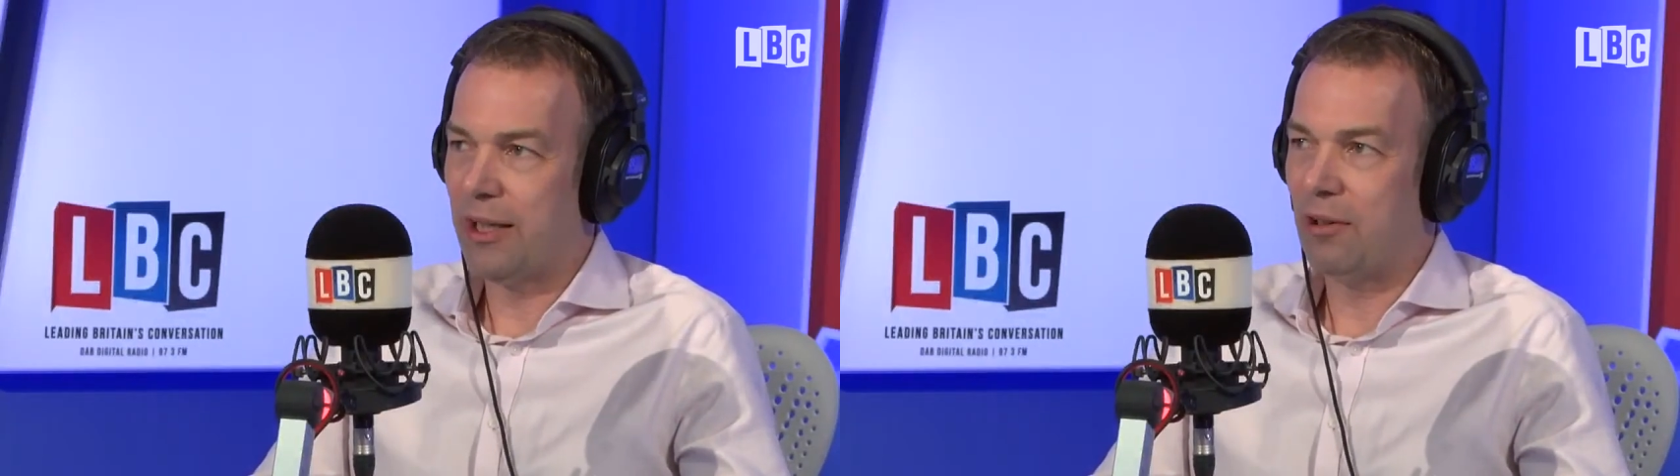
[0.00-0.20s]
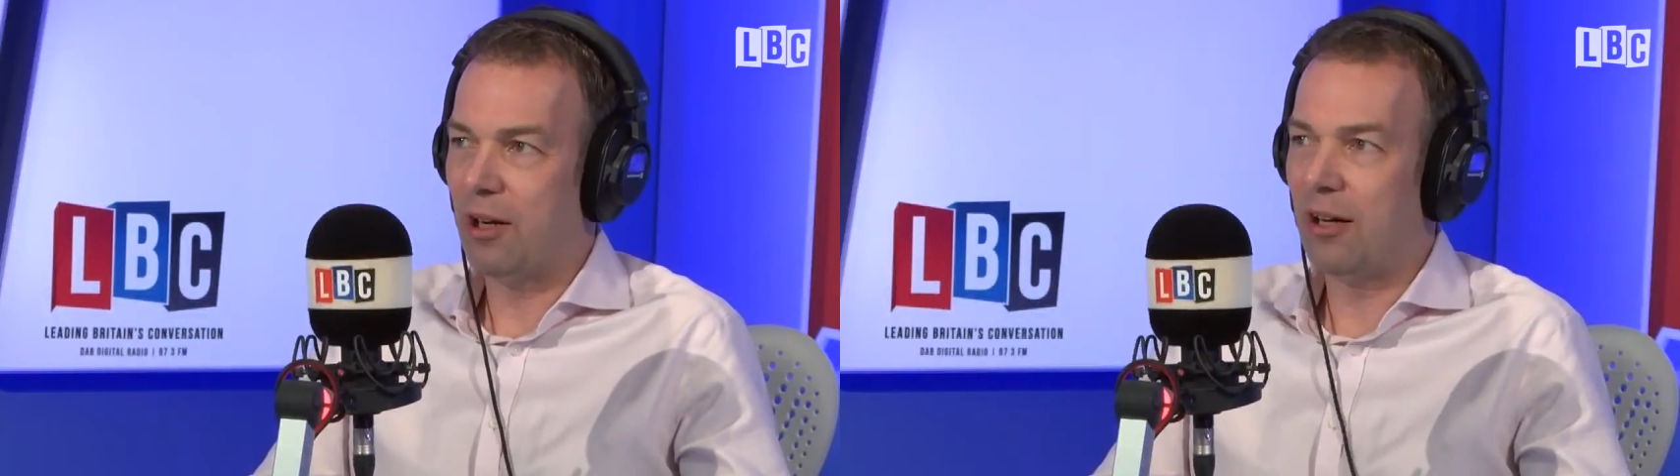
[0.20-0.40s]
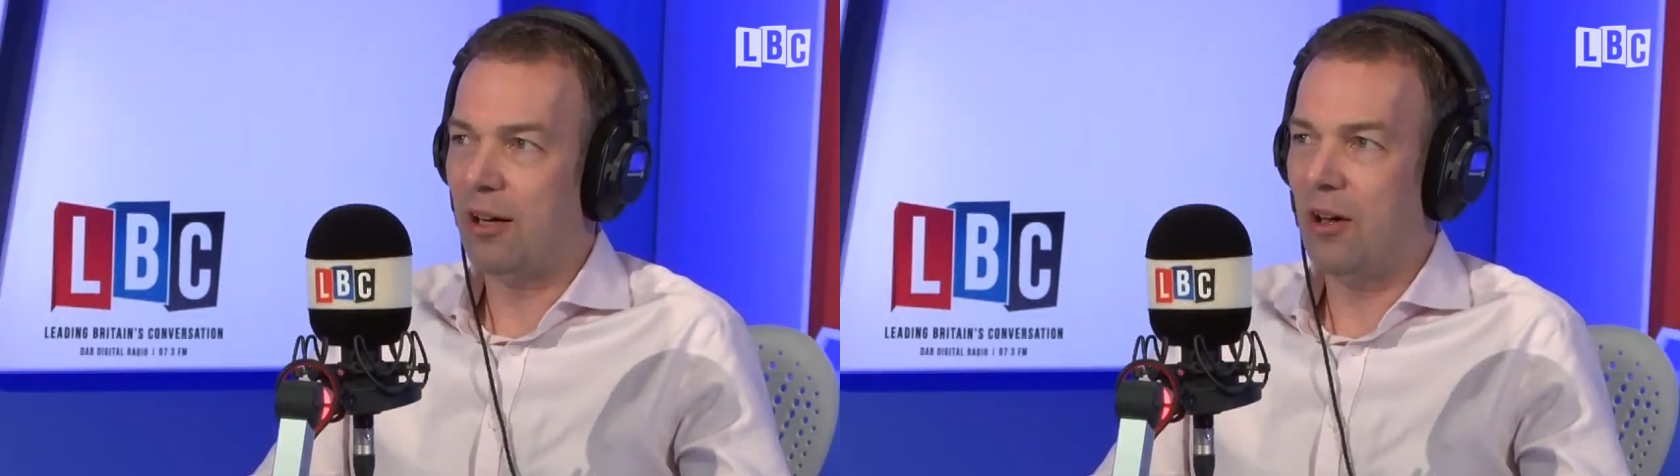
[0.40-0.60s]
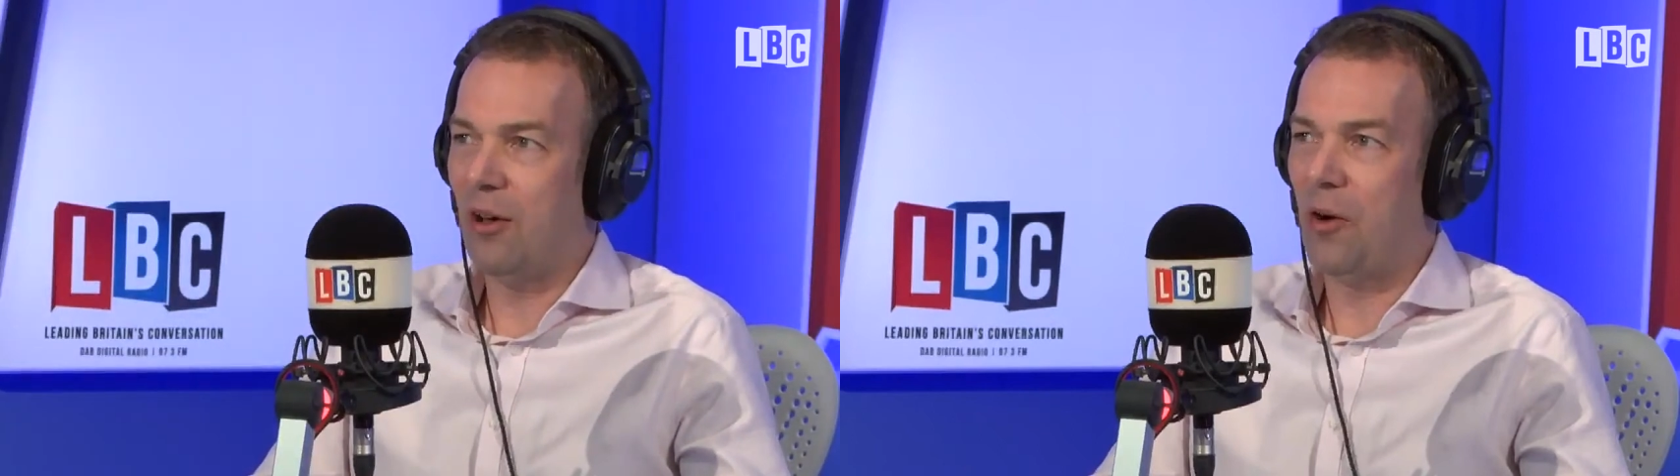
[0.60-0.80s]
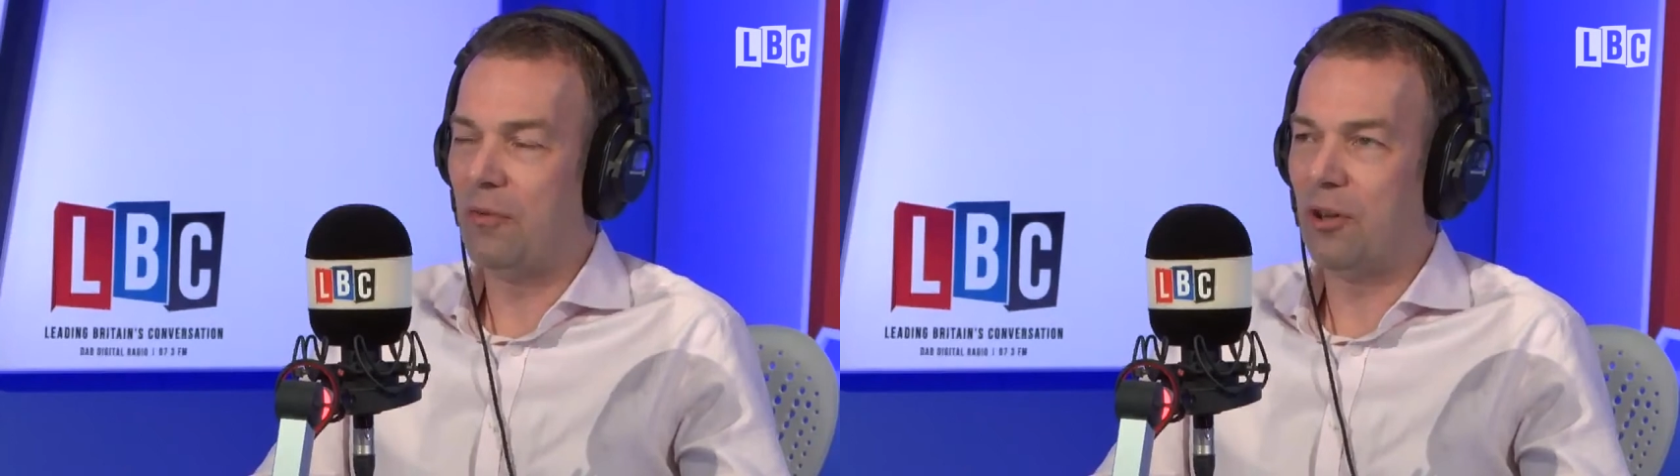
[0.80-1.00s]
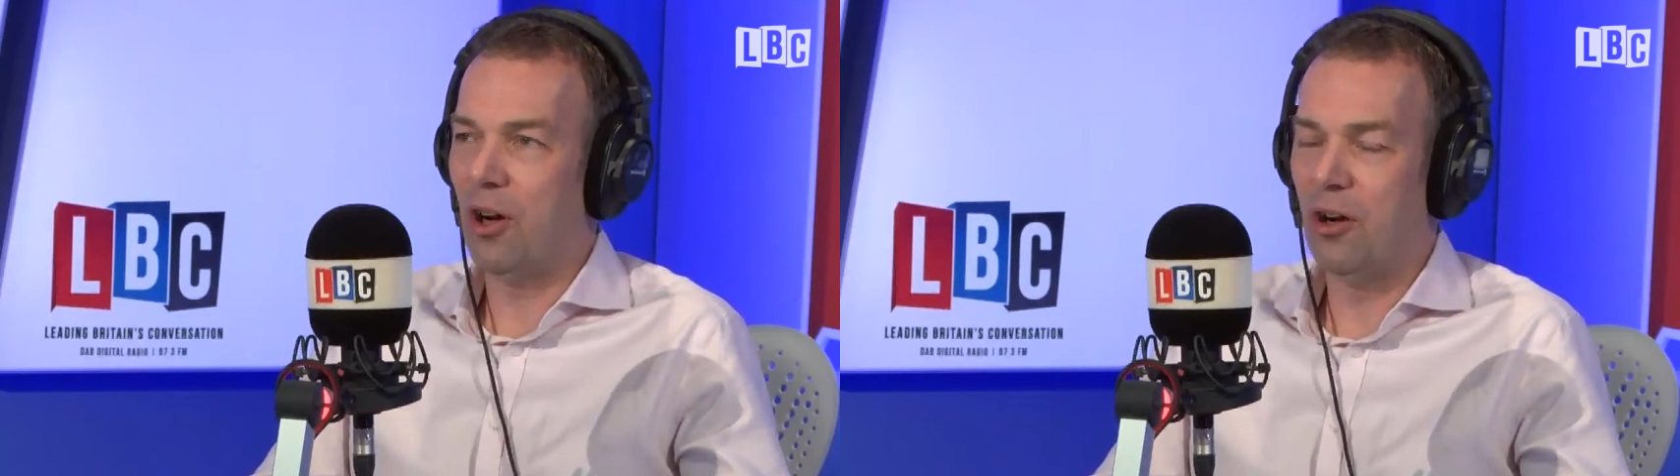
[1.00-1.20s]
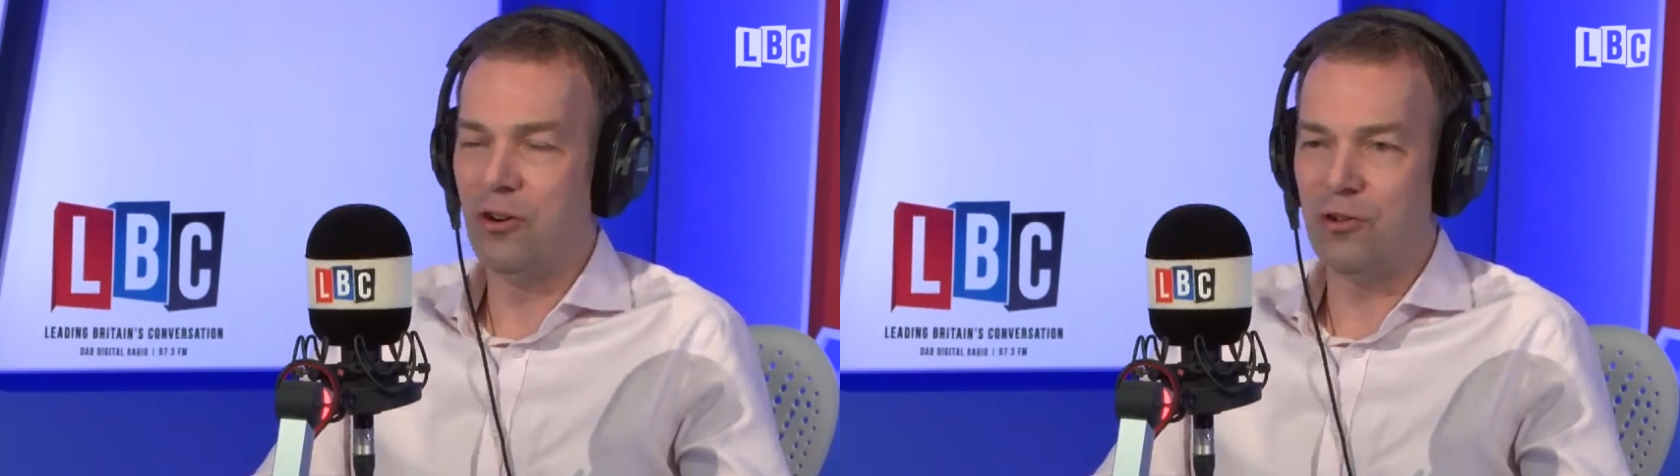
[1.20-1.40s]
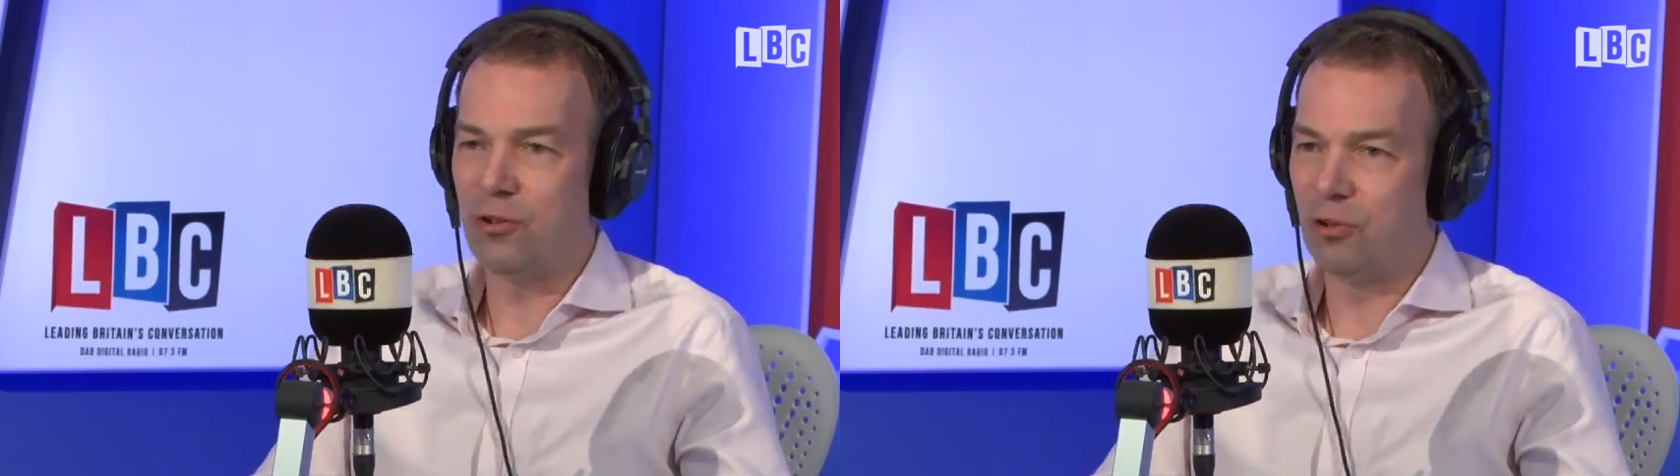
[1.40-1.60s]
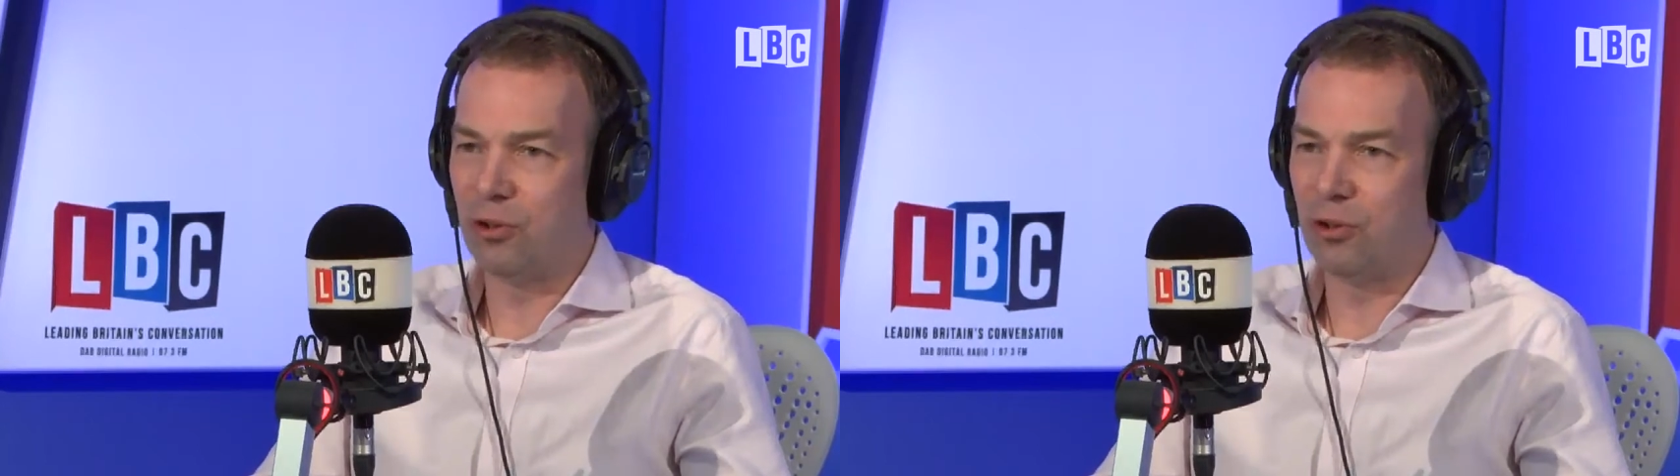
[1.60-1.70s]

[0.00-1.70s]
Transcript: There are over 100